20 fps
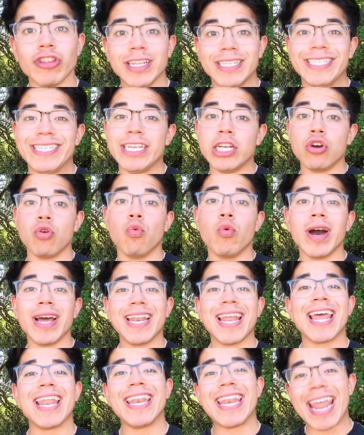the tier
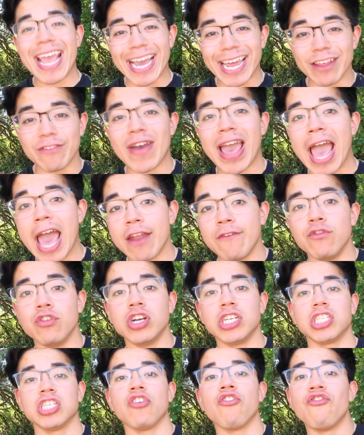1 negative
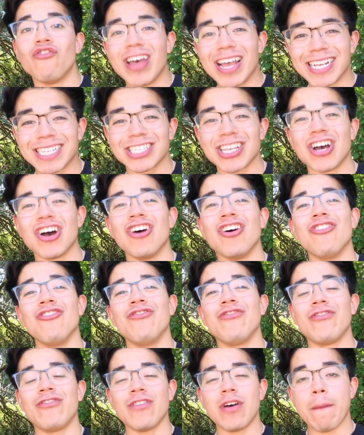adverse effects of
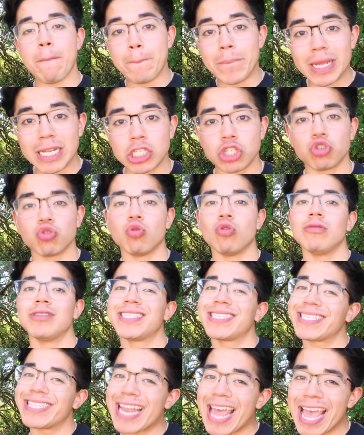habitual
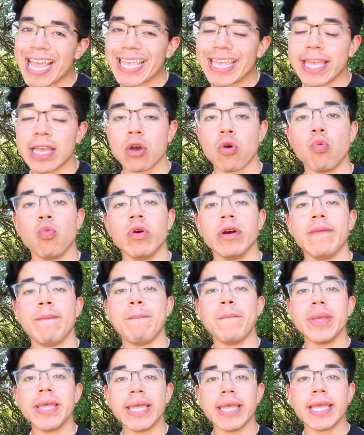snacking
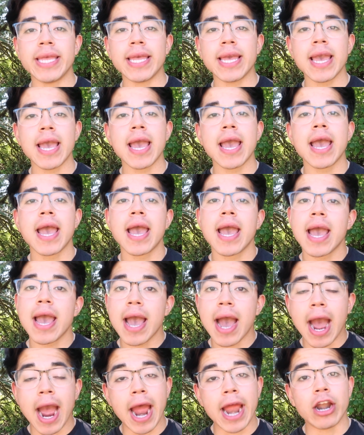would be
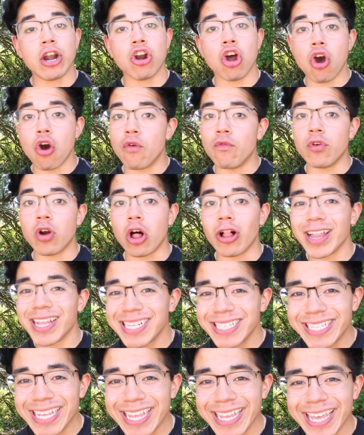higher overall
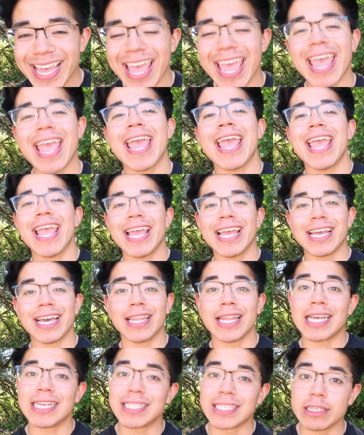intake and
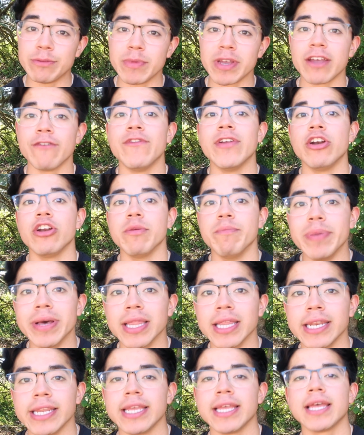glycemic
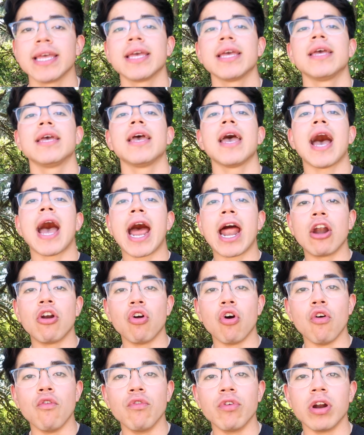variability. Higher
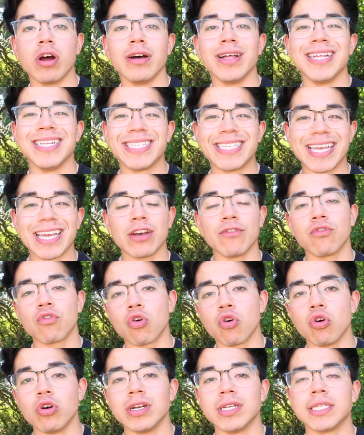overall intake, of
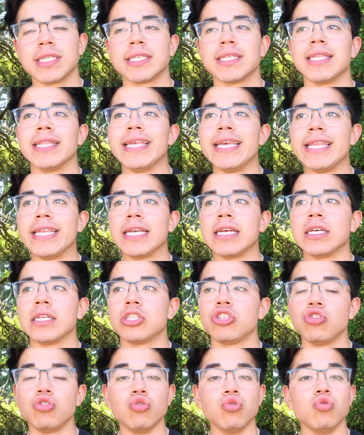course, leading
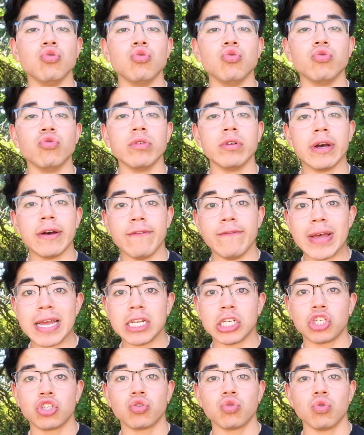to
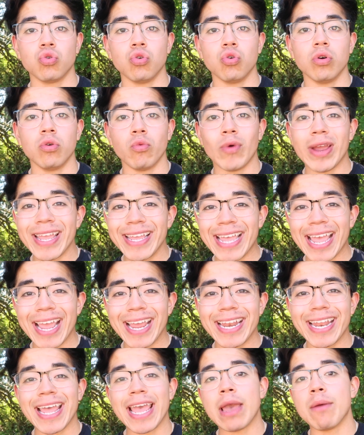eventual weight
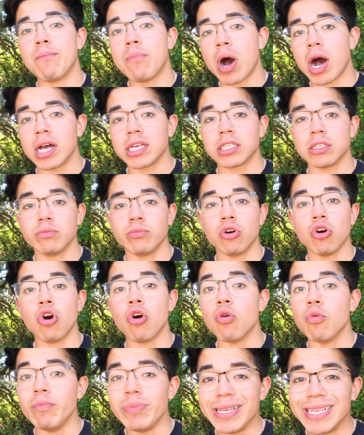gain and possible
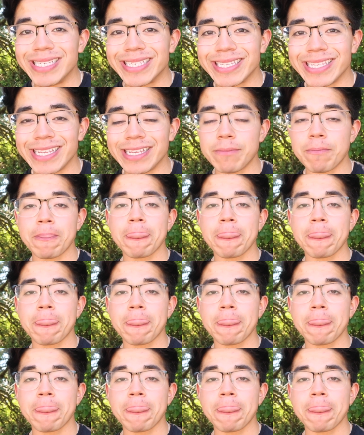obesity.